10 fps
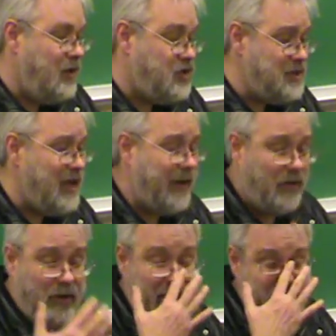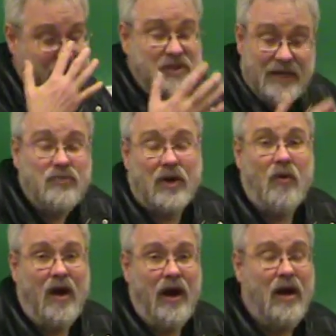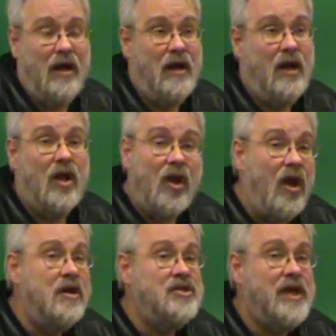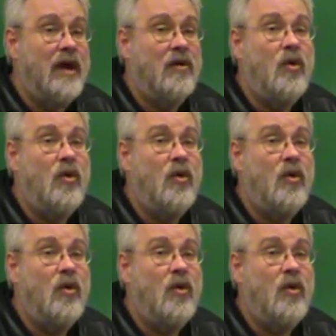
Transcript: just like an organism, did require large-scale